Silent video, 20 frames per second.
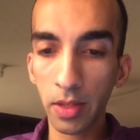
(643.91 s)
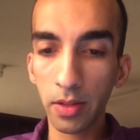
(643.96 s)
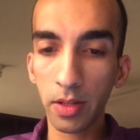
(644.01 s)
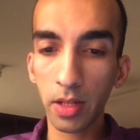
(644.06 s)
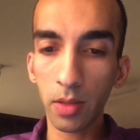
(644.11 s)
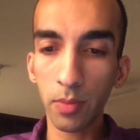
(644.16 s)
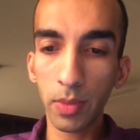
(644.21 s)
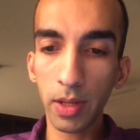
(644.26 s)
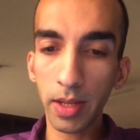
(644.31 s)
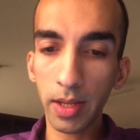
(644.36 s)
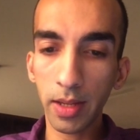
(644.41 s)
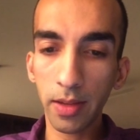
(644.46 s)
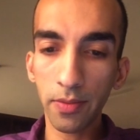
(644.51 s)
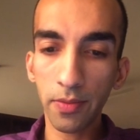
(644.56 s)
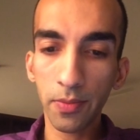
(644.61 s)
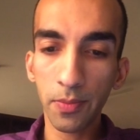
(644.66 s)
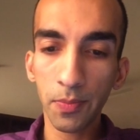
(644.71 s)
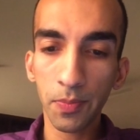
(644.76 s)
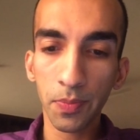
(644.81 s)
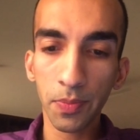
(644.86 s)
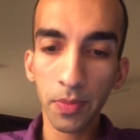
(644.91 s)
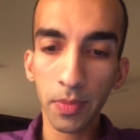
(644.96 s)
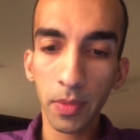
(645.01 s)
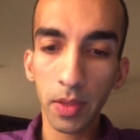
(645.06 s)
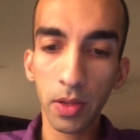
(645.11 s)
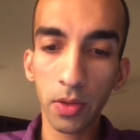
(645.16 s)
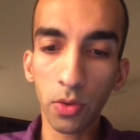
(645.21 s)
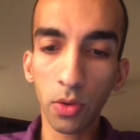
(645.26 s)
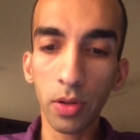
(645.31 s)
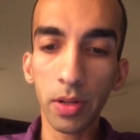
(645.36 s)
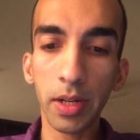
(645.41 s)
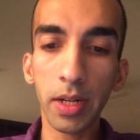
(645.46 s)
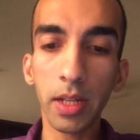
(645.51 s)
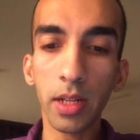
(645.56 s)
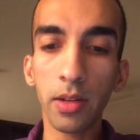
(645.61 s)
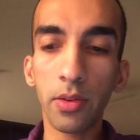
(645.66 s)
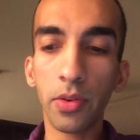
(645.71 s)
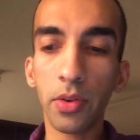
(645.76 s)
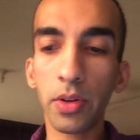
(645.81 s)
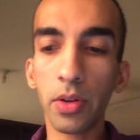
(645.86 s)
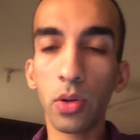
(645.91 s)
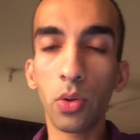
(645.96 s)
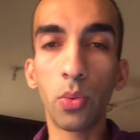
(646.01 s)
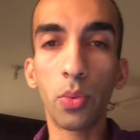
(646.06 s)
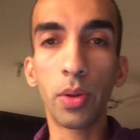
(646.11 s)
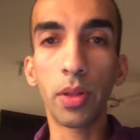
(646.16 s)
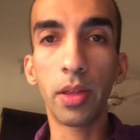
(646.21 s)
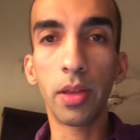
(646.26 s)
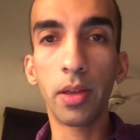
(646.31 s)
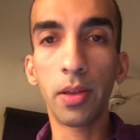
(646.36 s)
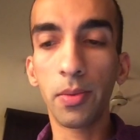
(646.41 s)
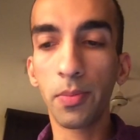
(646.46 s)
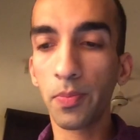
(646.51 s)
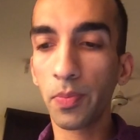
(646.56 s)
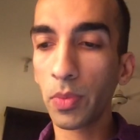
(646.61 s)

Sigma f is already written over there.